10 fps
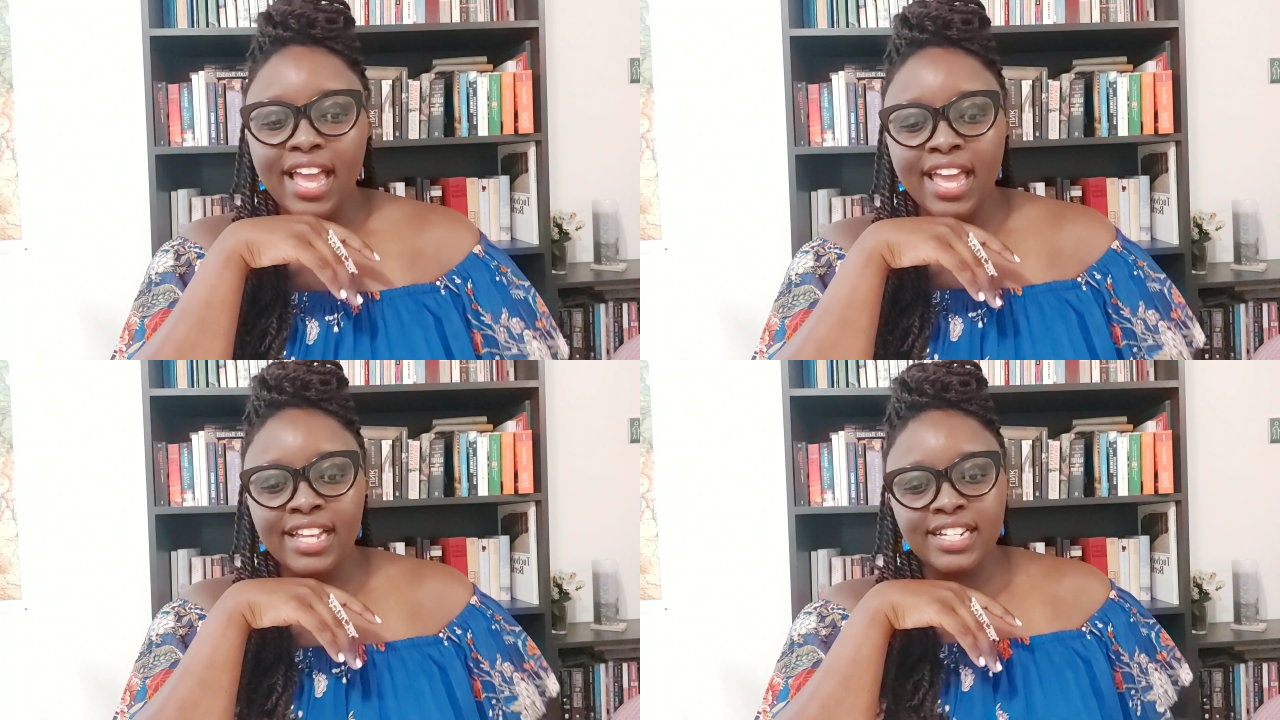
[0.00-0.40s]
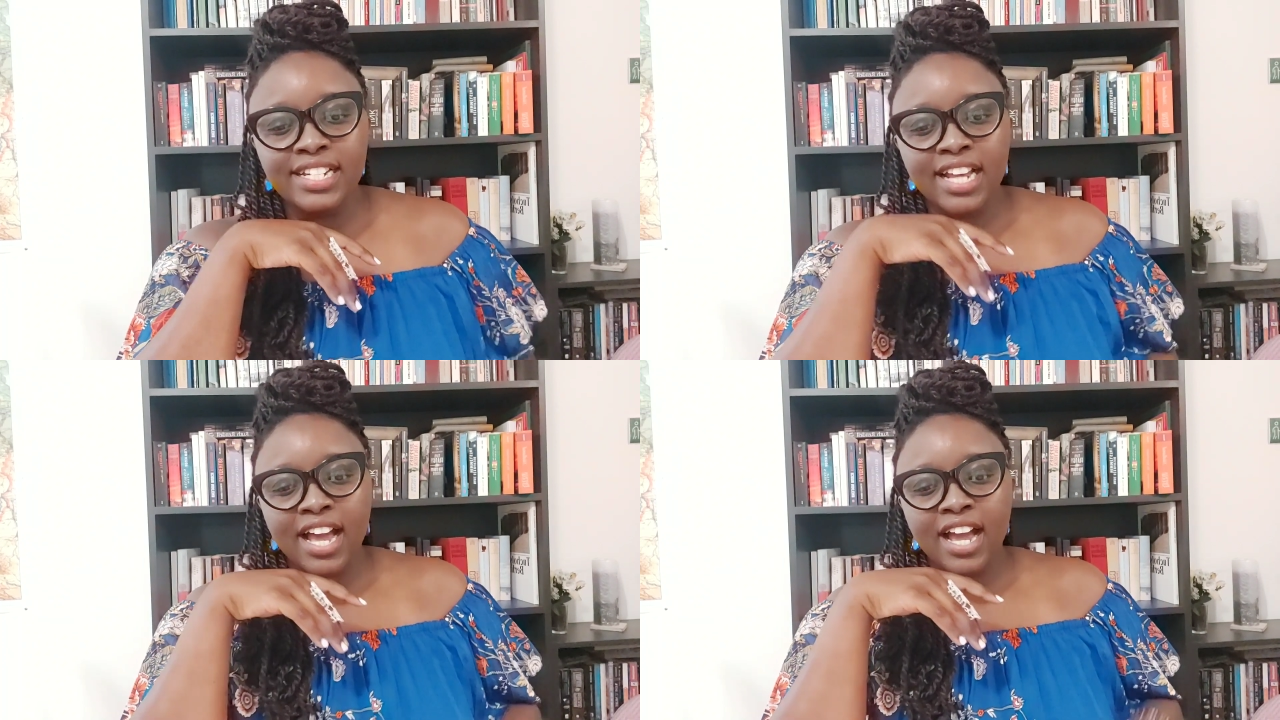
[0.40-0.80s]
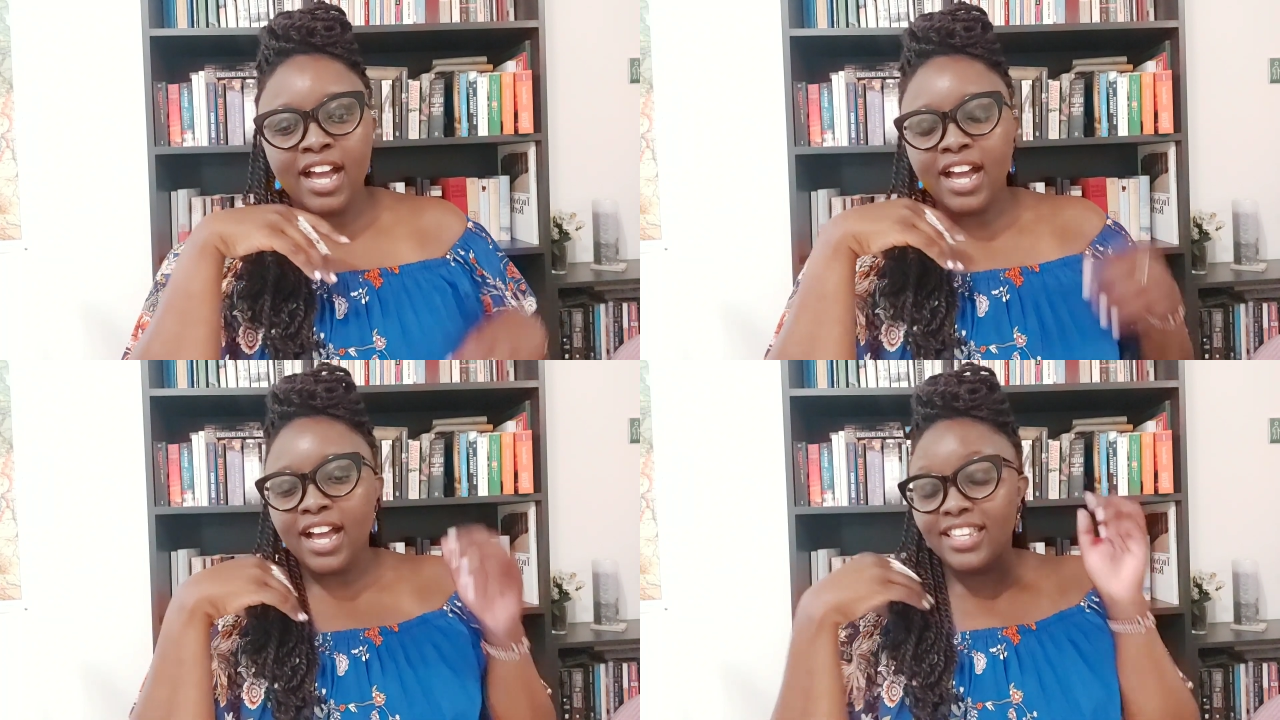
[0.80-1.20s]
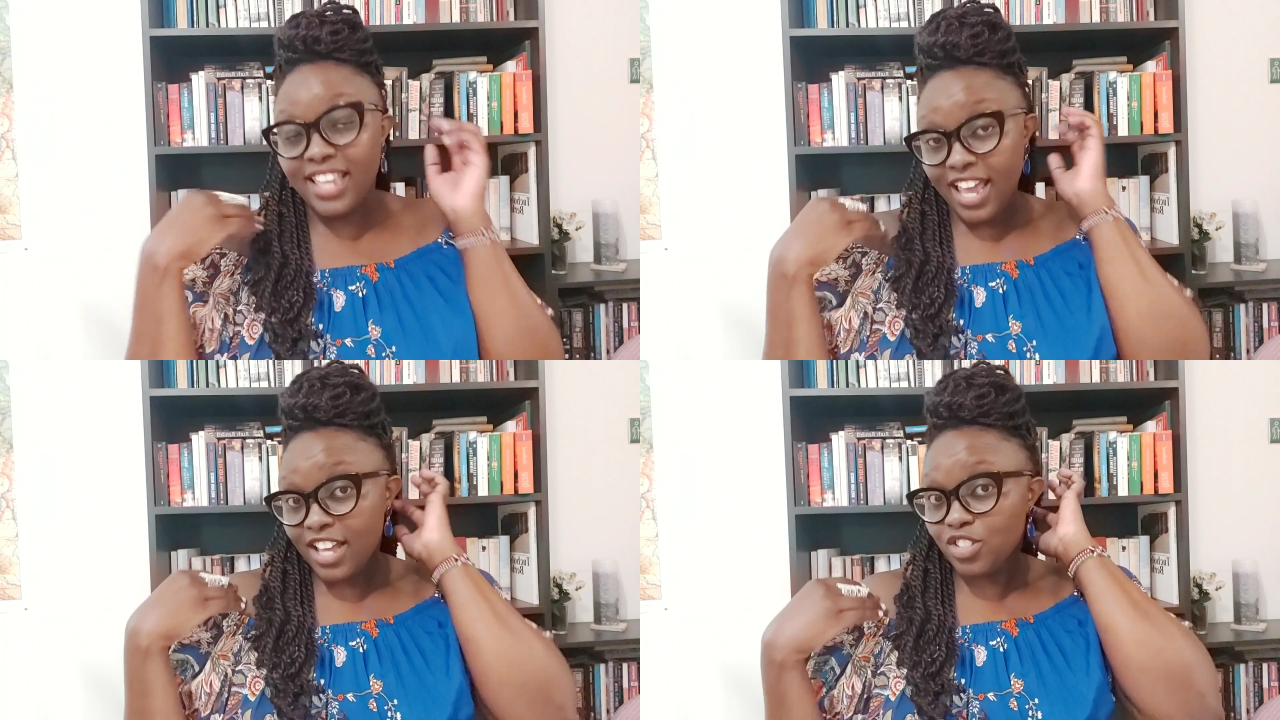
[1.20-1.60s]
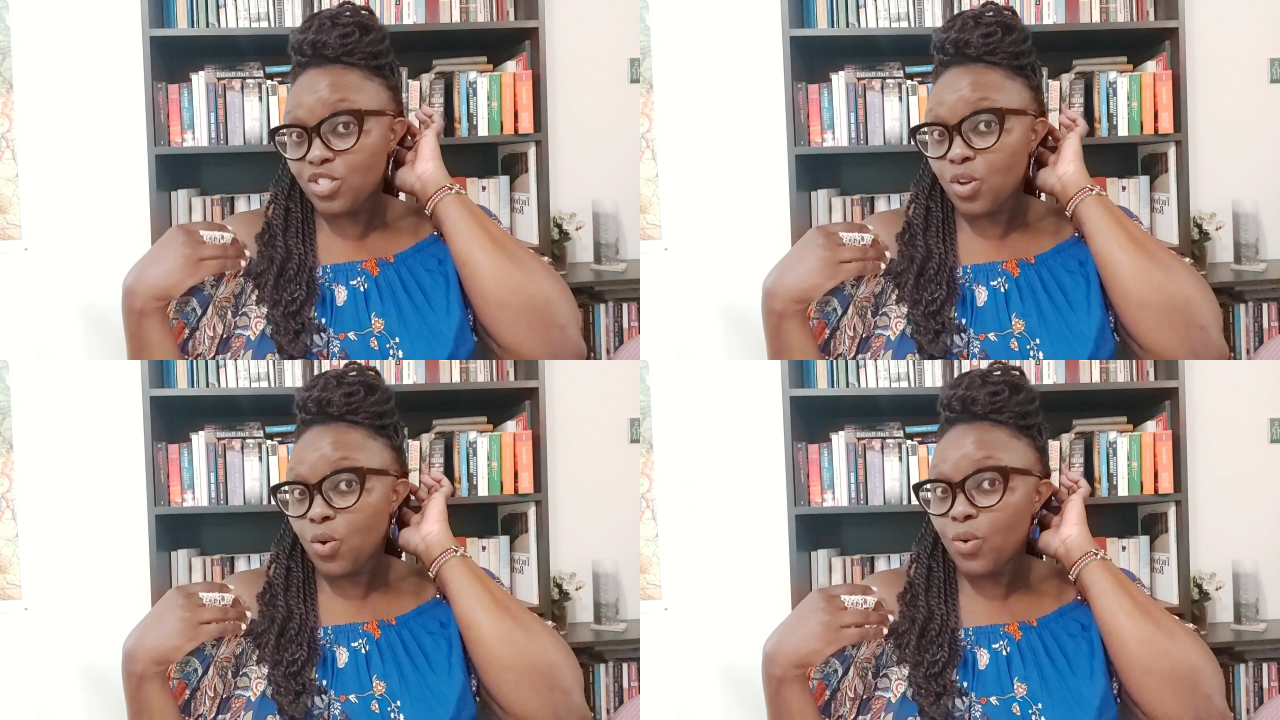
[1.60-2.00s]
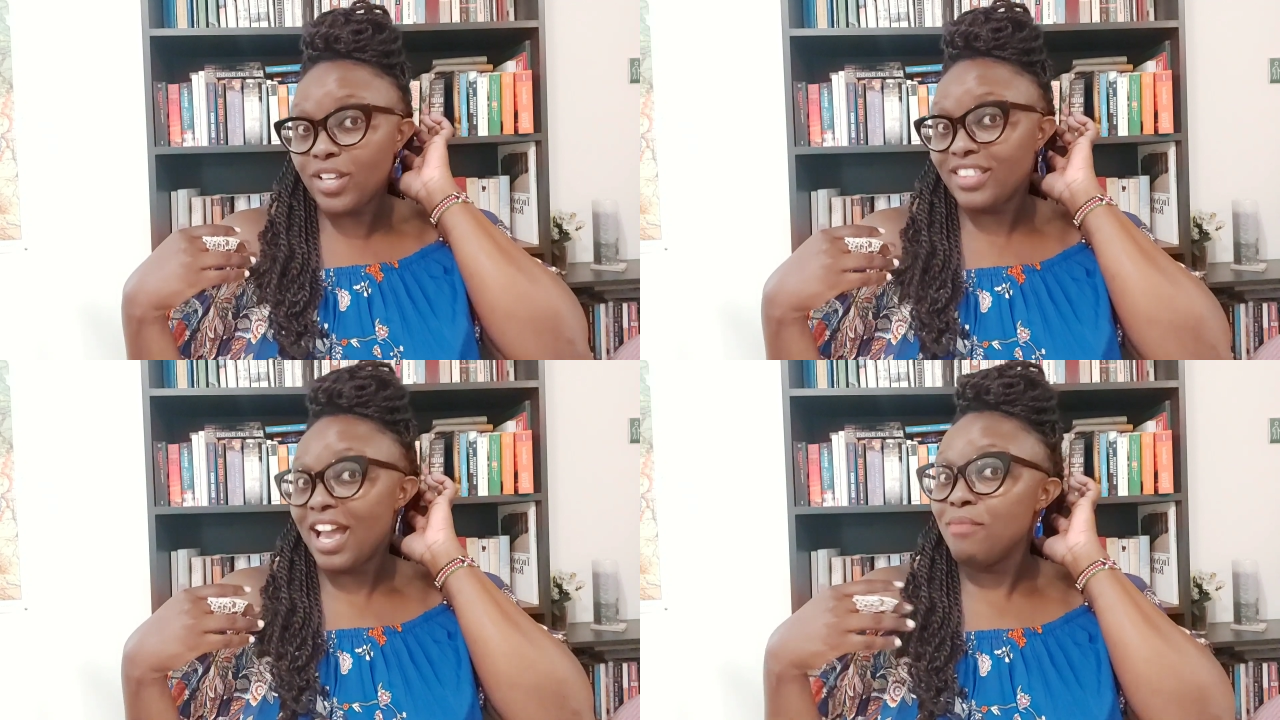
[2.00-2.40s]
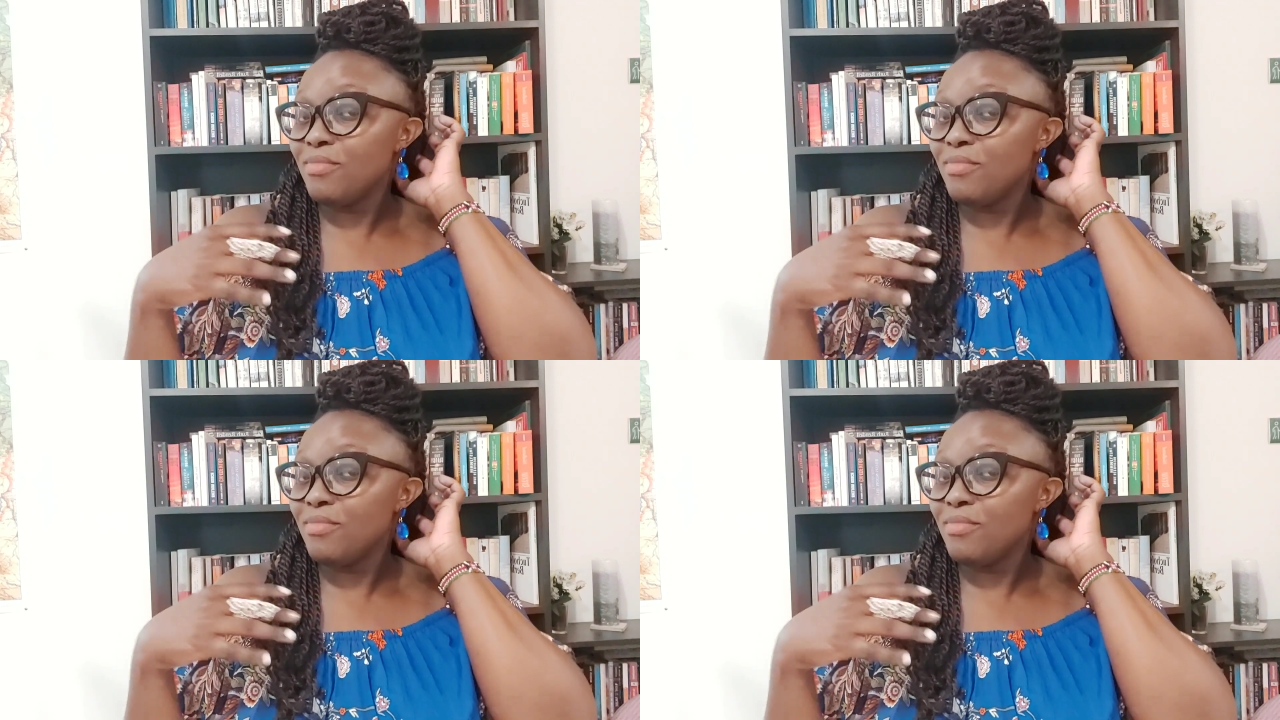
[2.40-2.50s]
And yeah, so